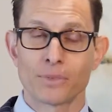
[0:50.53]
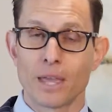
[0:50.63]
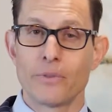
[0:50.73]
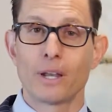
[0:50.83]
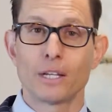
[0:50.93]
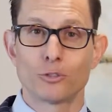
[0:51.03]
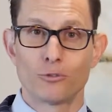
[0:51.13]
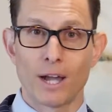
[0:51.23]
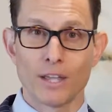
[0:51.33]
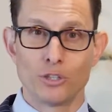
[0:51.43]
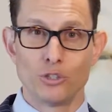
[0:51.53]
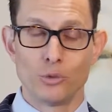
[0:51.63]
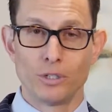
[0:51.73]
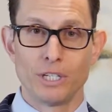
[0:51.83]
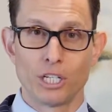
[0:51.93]
and then I divide the
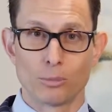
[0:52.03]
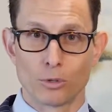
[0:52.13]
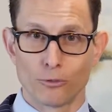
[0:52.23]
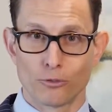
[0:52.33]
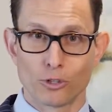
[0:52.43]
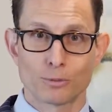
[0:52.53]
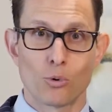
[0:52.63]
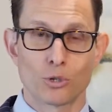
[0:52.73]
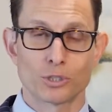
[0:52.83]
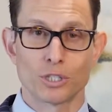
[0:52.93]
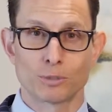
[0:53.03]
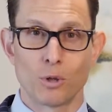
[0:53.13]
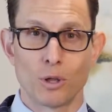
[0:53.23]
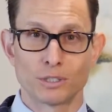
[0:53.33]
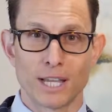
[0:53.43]
duodenum, or the first portion of the
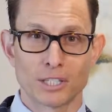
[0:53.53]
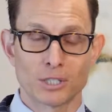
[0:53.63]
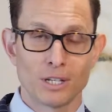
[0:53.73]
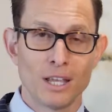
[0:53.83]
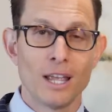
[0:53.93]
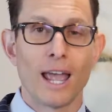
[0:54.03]
small intestine,